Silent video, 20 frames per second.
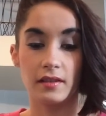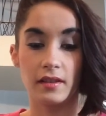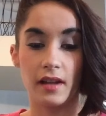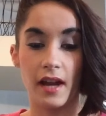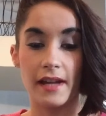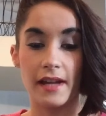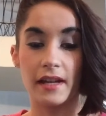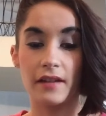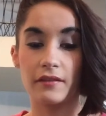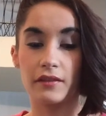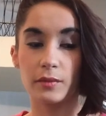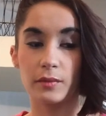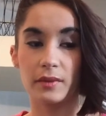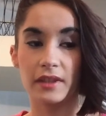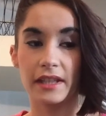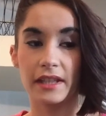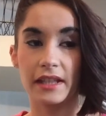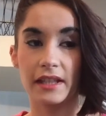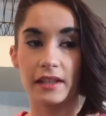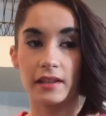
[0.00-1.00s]

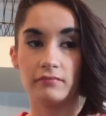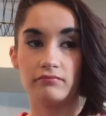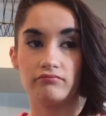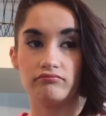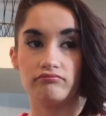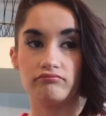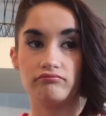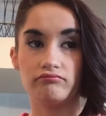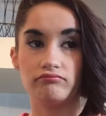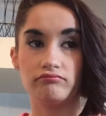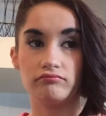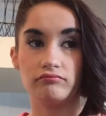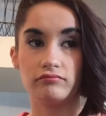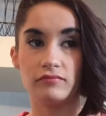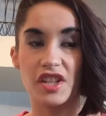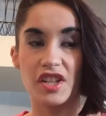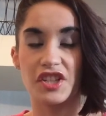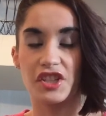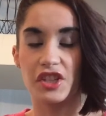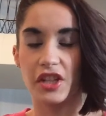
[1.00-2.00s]
really
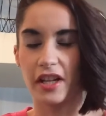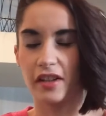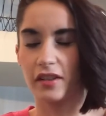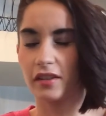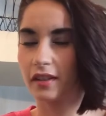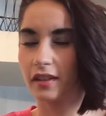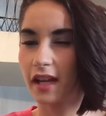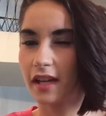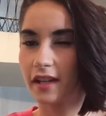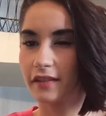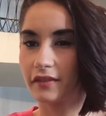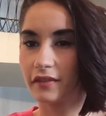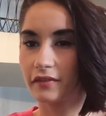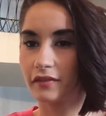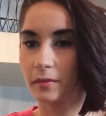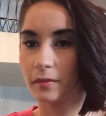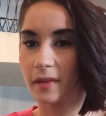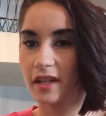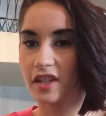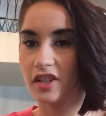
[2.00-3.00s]
shared a lot of
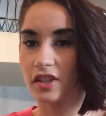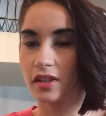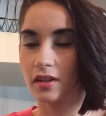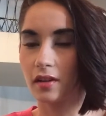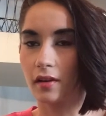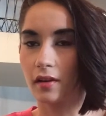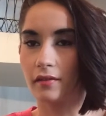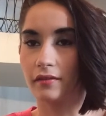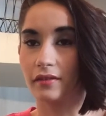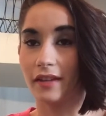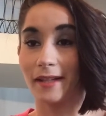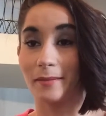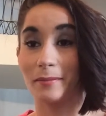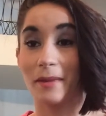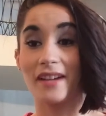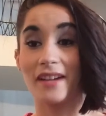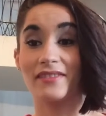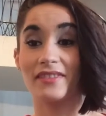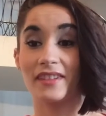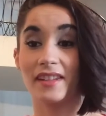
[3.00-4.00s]
information of like
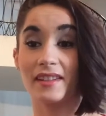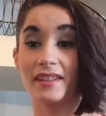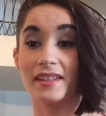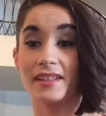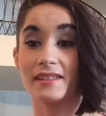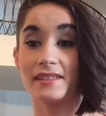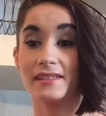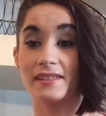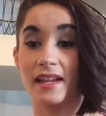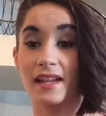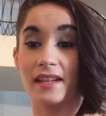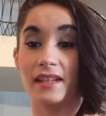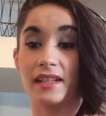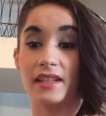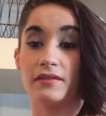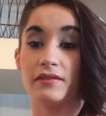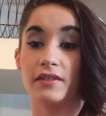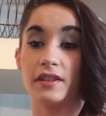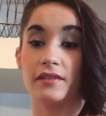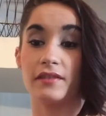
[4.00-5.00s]
my feelings, and
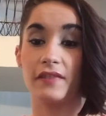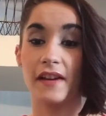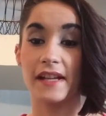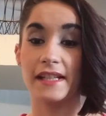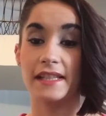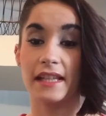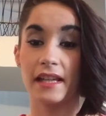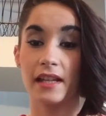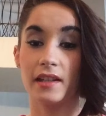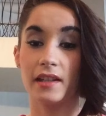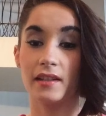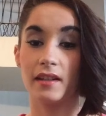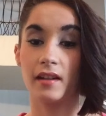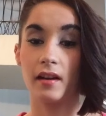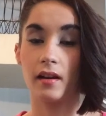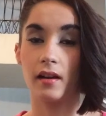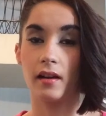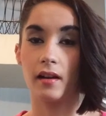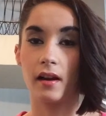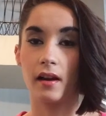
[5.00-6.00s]
even if I did,
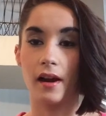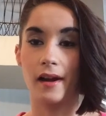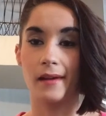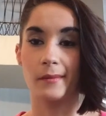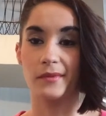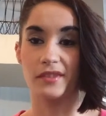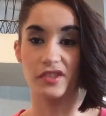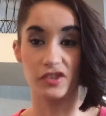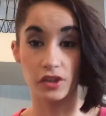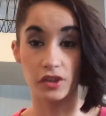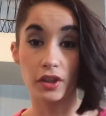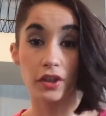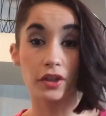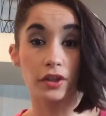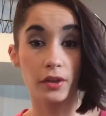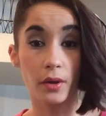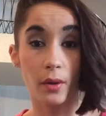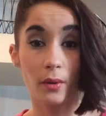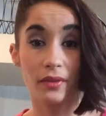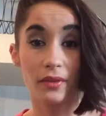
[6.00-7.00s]
I would
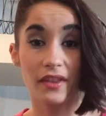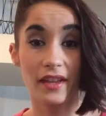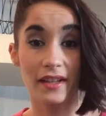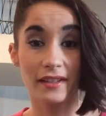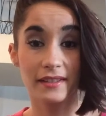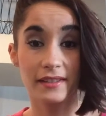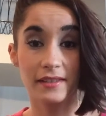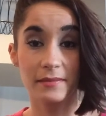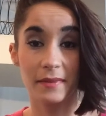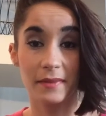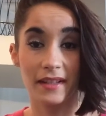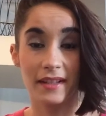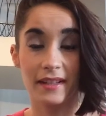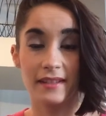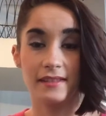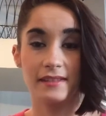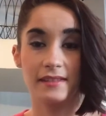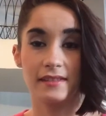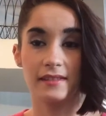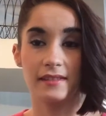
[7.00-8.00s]
sugarcoat things
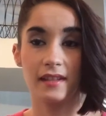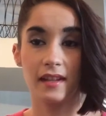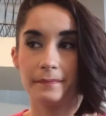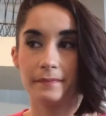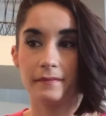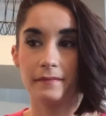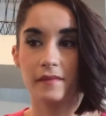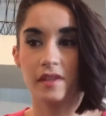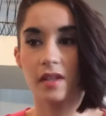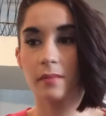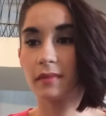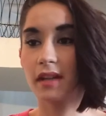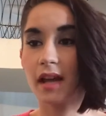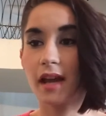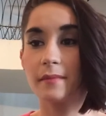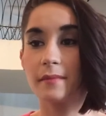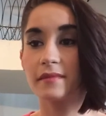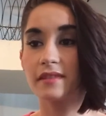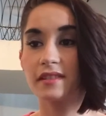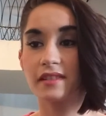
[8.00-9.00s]
because
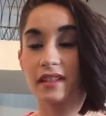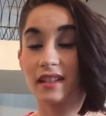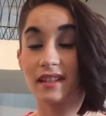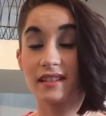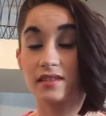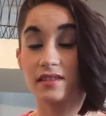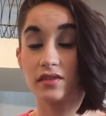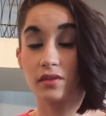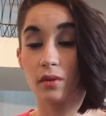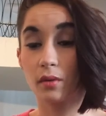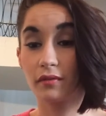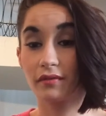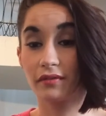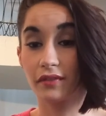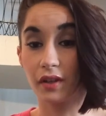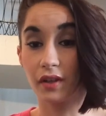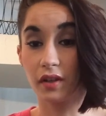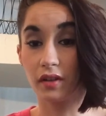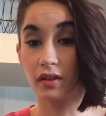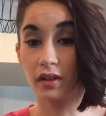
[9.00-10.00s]
sometimes kids don't
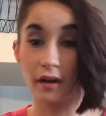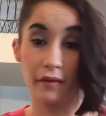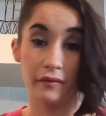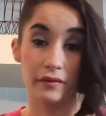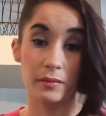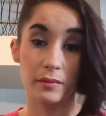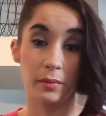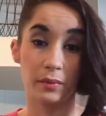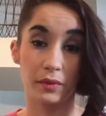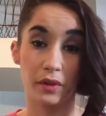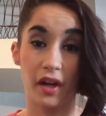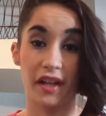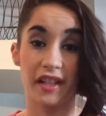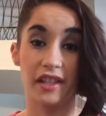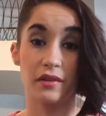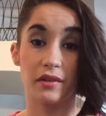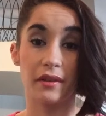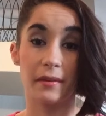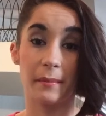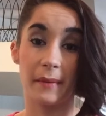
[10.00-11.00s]
feel comfortable talking
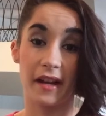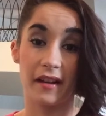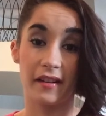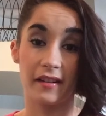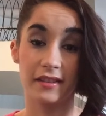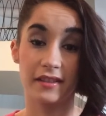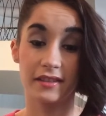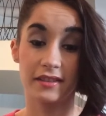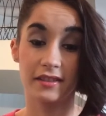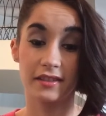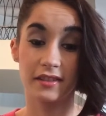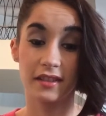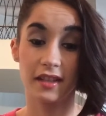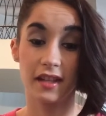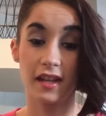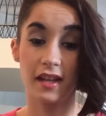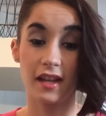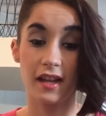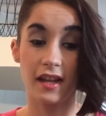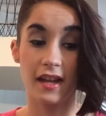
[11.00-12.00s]
to the parents.
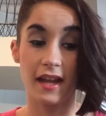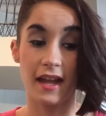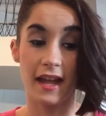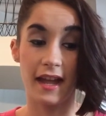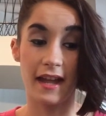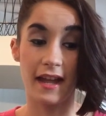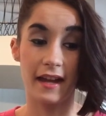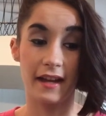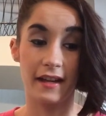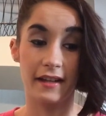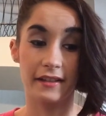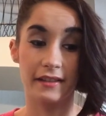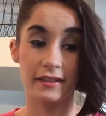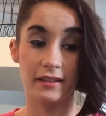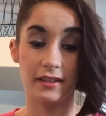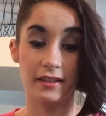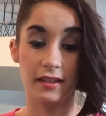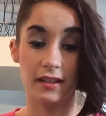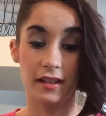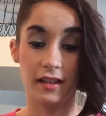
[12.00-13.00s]
And